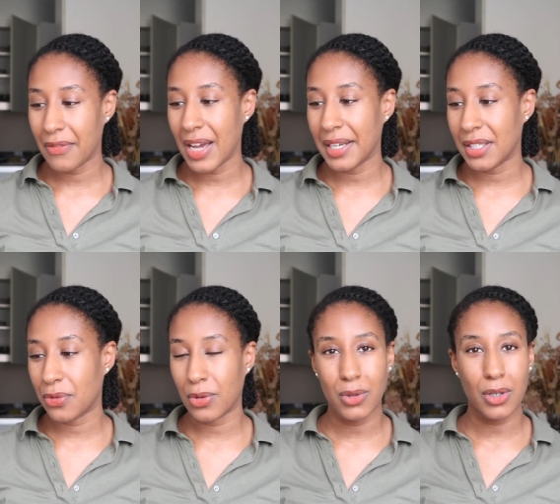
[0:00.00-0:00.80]
I've had it
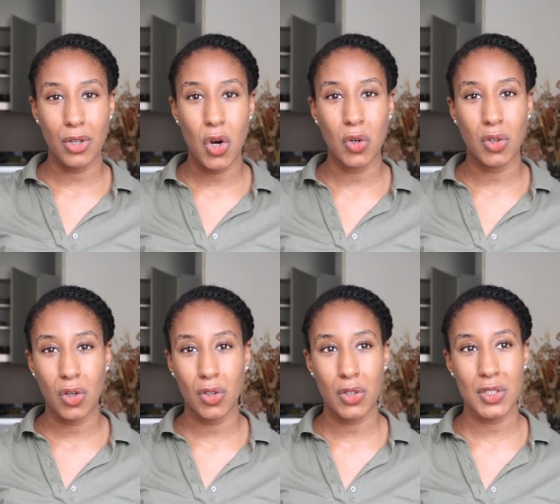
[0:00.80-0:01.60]
for a long,
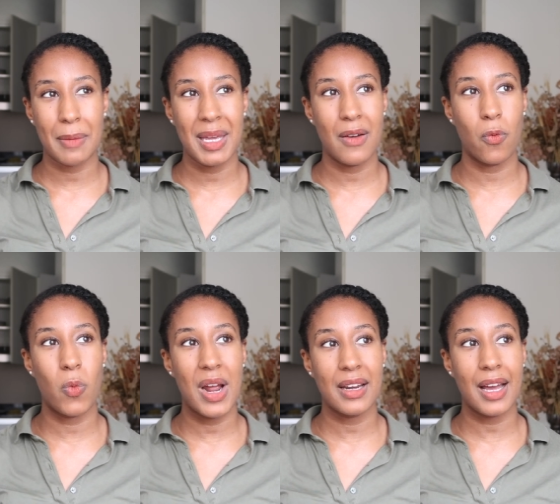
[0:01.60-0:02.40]
long, long time.
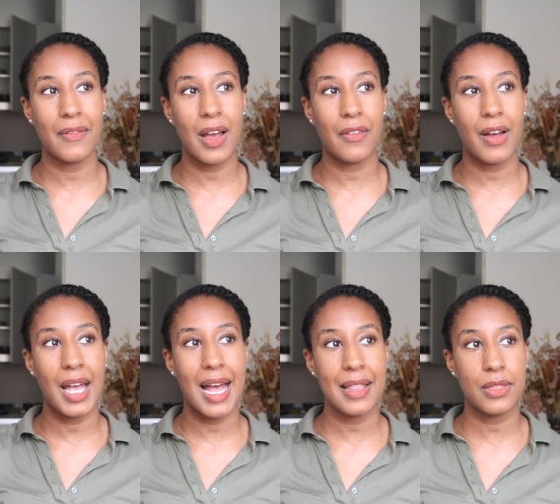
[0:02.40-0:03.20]
When I
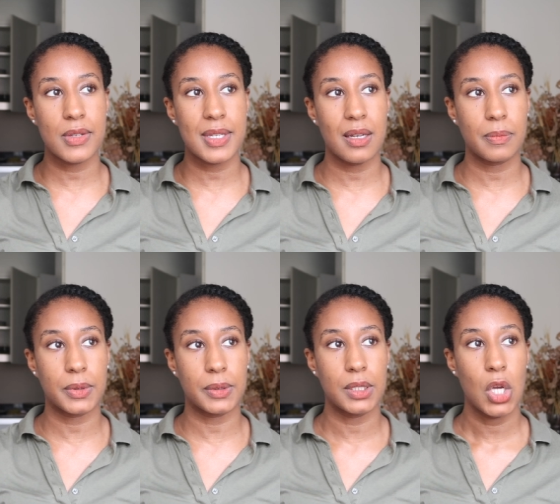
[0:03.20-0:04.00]
had the
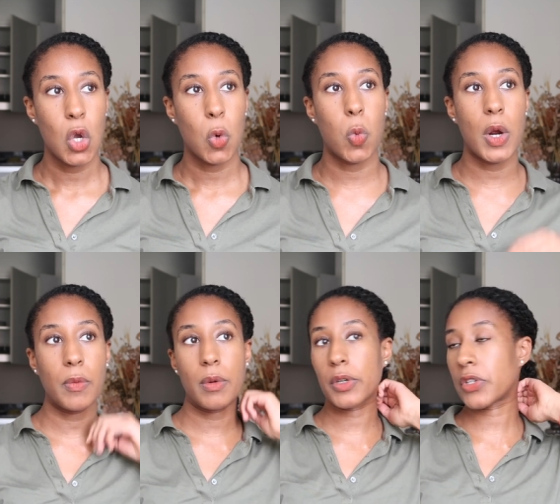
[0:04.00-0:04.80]
sample when
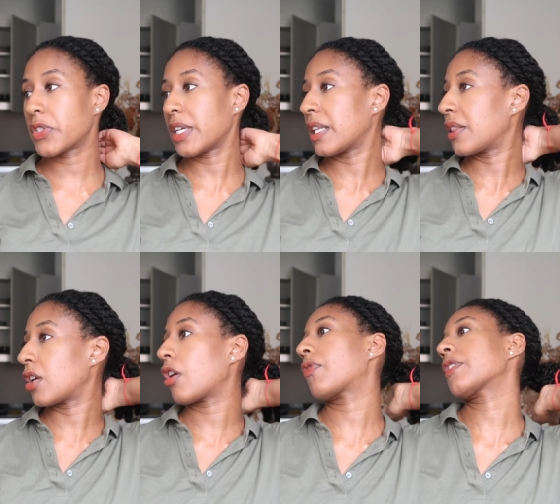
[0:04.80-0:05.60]
we were still in
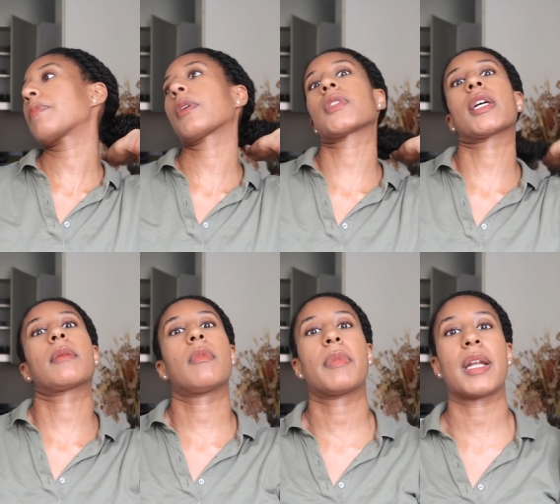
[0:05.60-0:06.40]
the office, because I
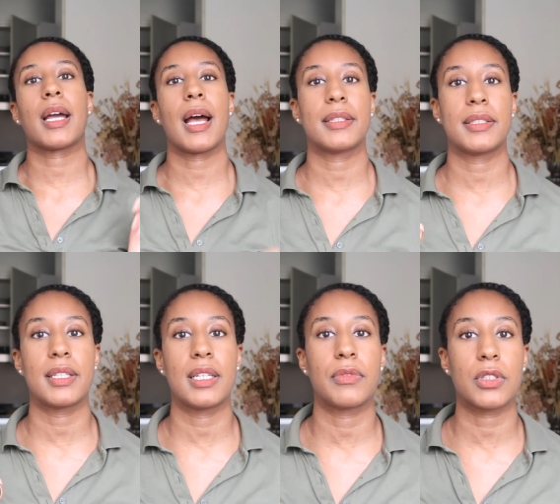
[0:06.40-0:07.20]
remember I had it
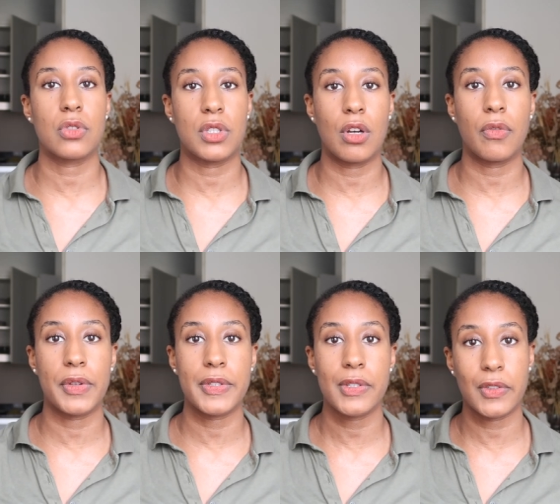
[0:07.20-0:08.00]
delivered to the
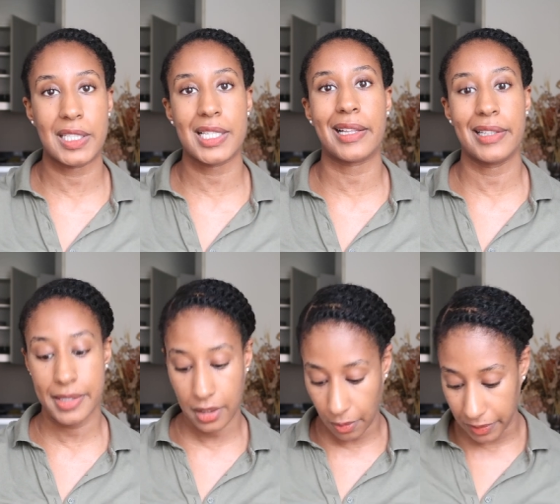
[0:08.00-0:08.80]
office, so that's at
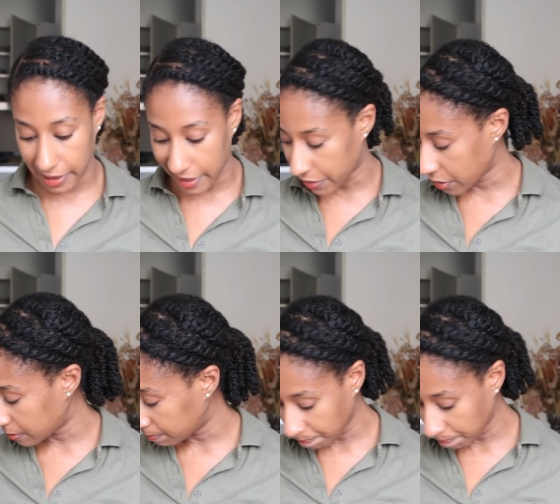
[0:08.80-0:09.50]
least a couple of years.